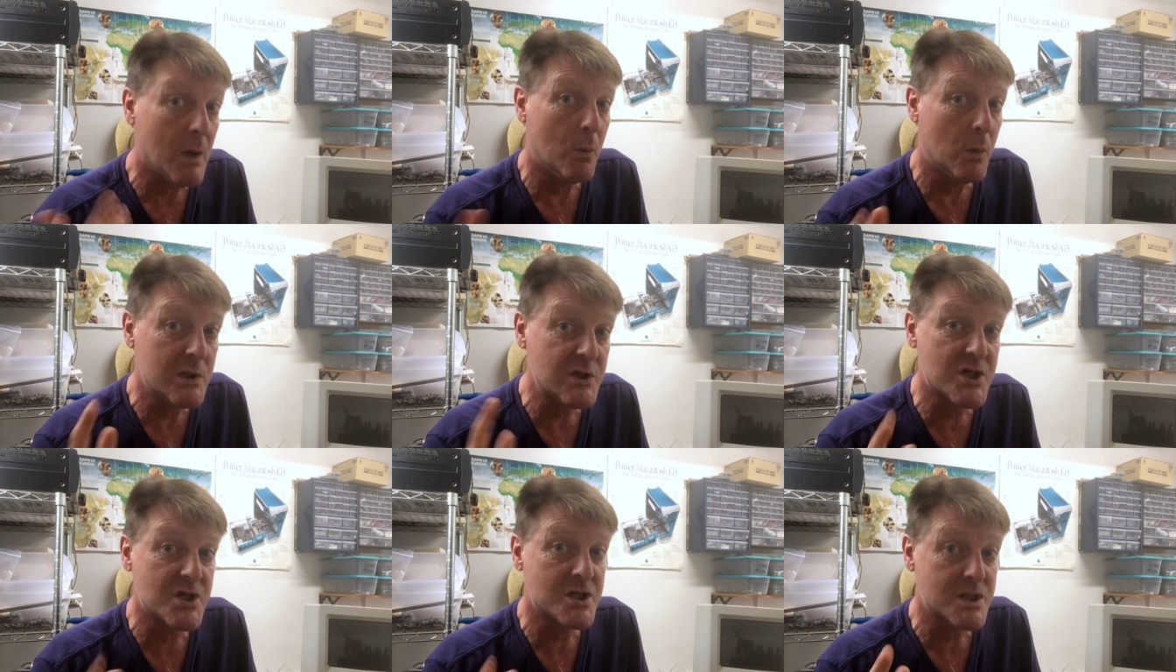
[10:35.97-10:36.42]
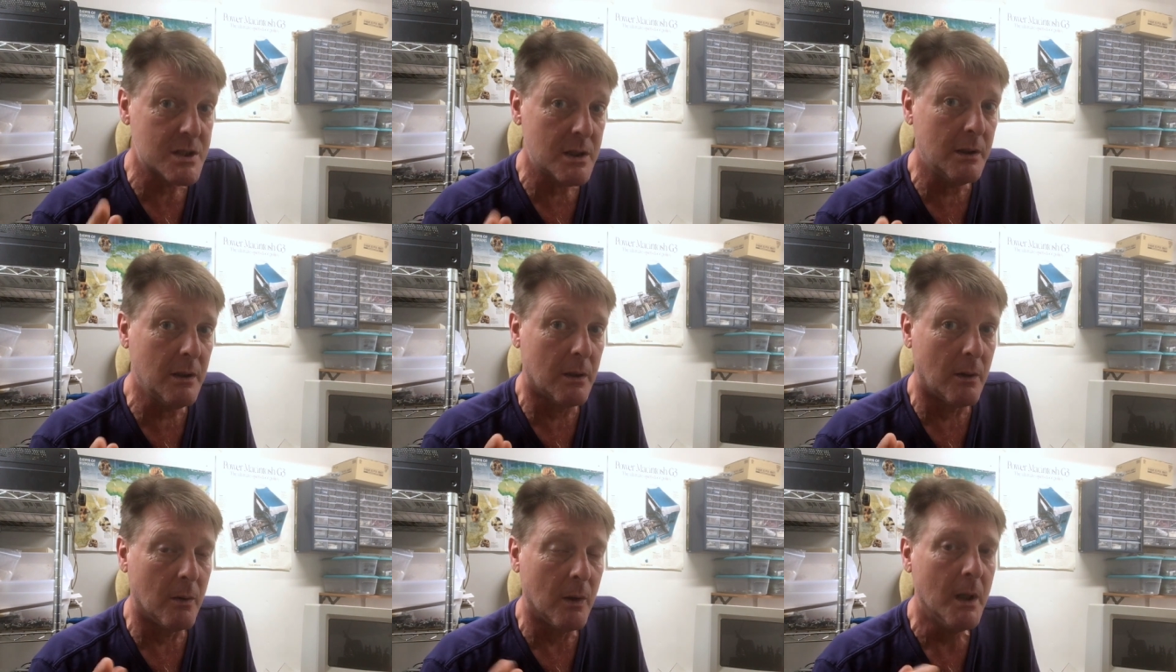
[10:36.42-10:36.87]
which is
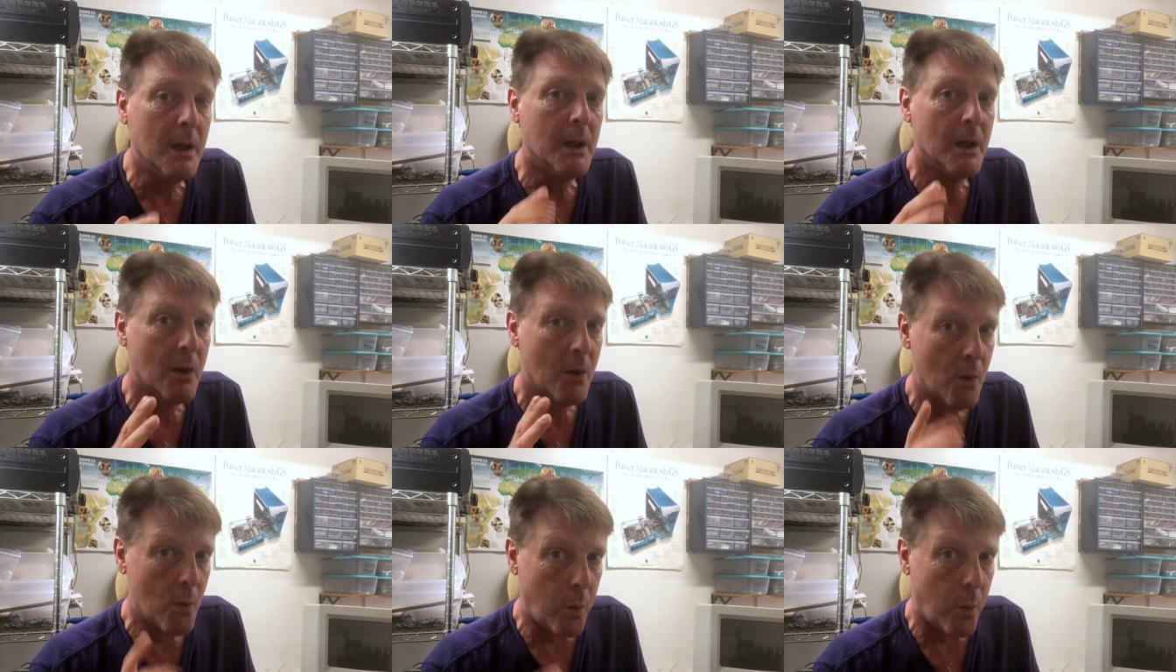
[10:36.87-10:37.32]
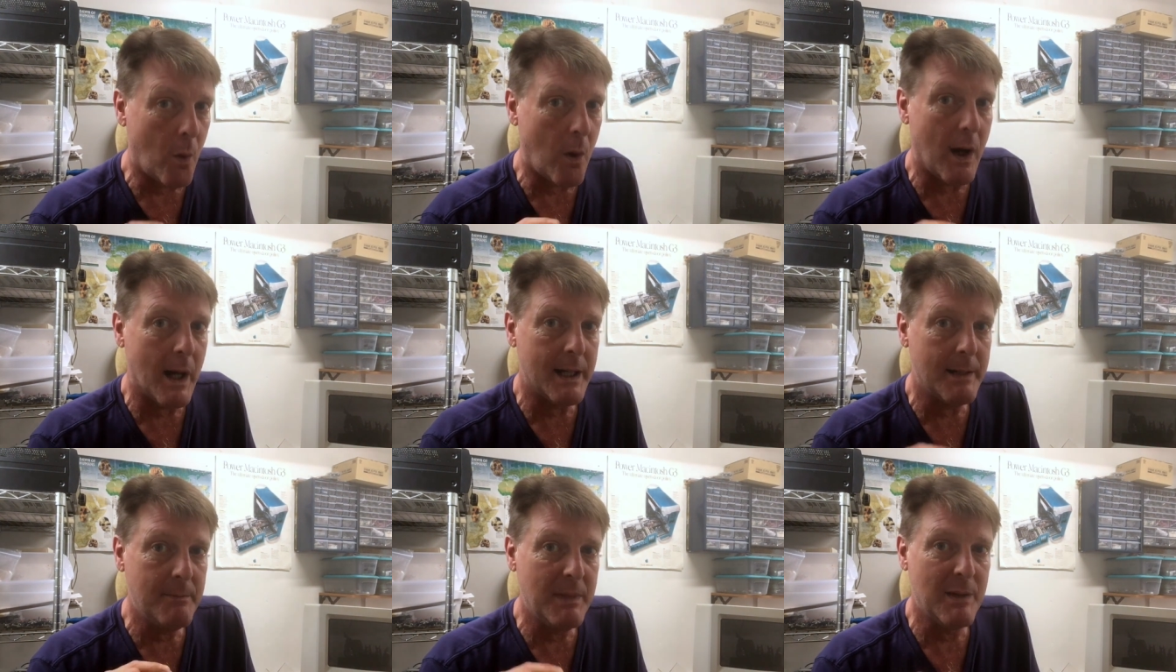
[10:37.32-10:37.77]
still
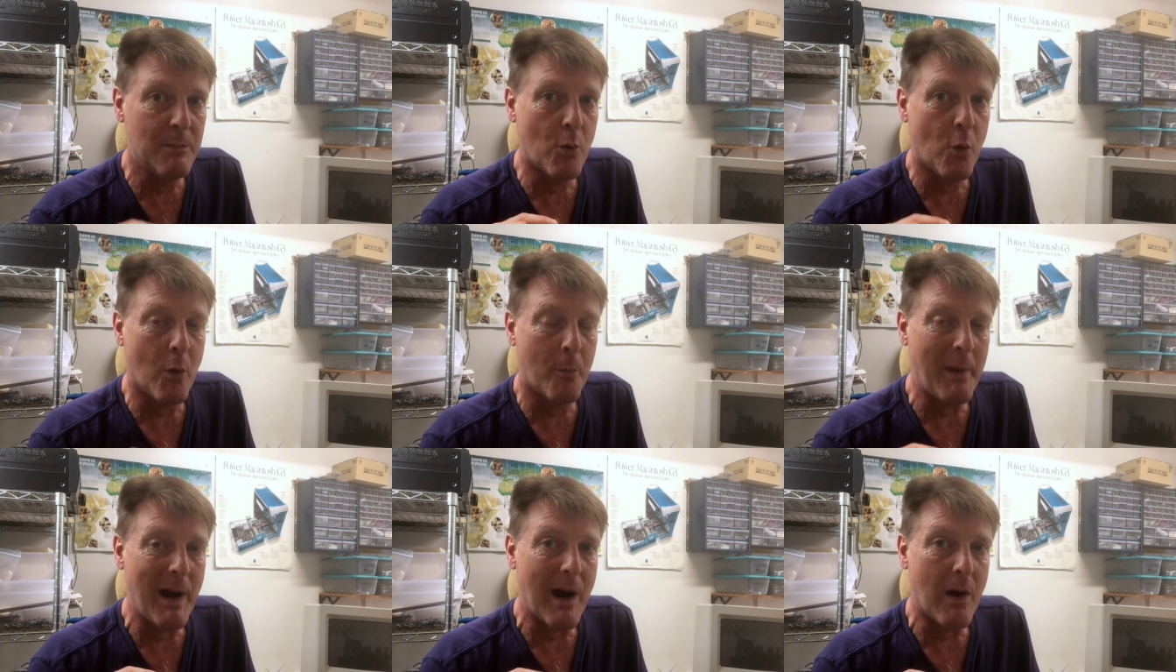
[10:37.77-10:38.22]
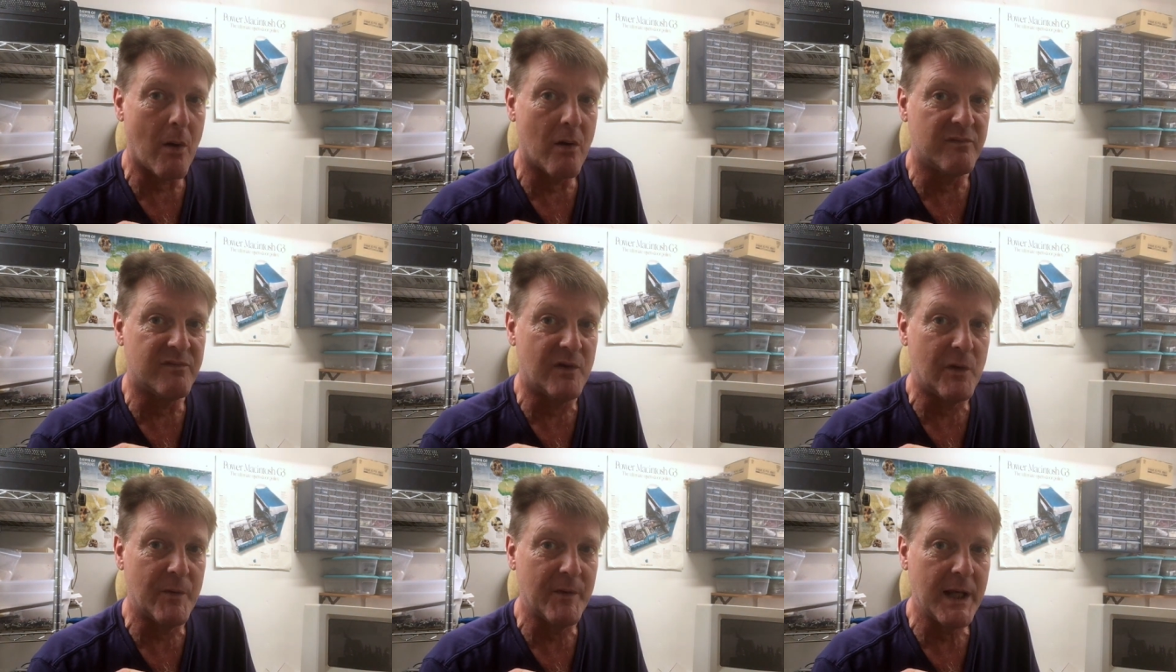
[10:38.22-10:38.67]
quite a bit more
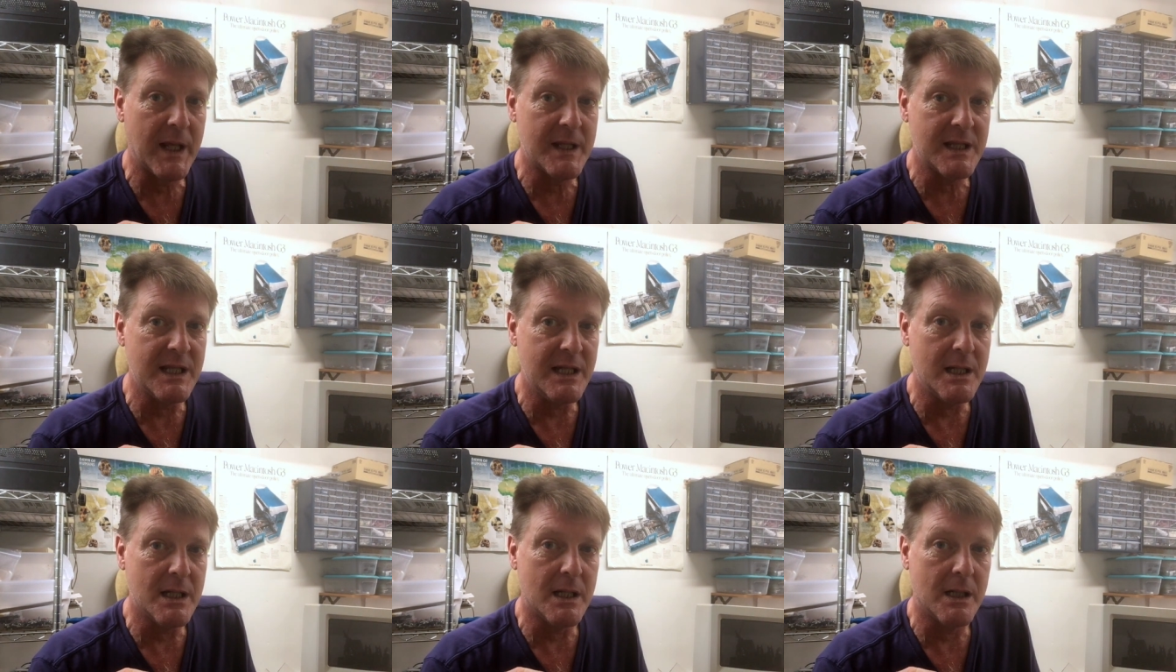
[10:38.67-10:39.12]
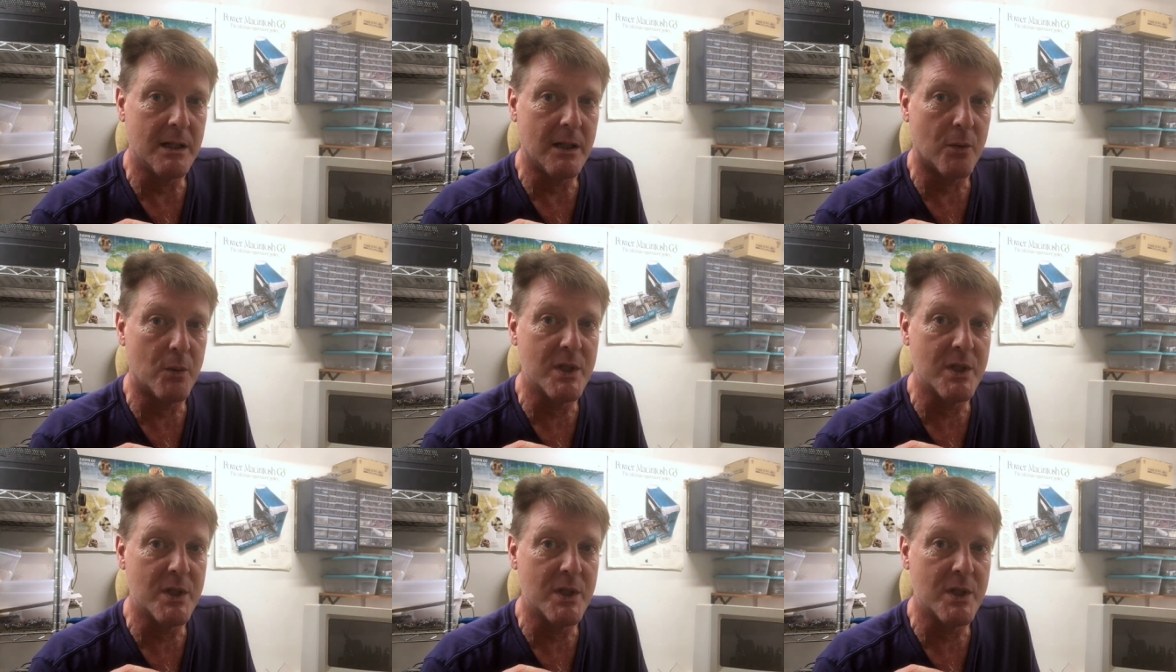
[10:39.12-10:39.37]
powerful than the uh,